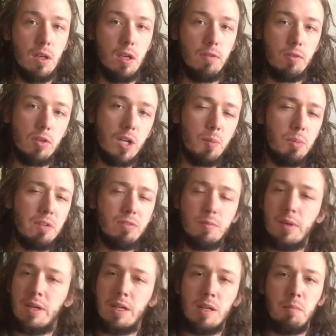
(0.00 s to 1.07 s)
If you're coming from
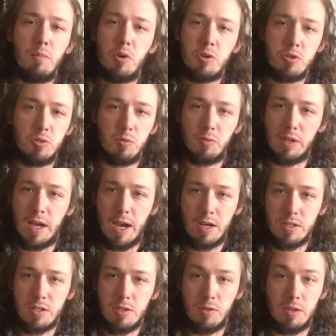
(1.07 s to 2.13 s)
any emotional
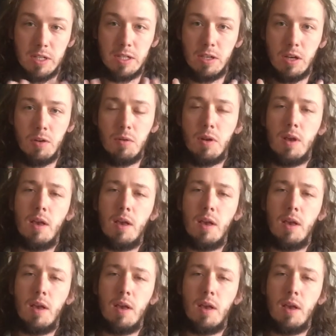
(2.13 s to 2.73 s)
reaction or ego,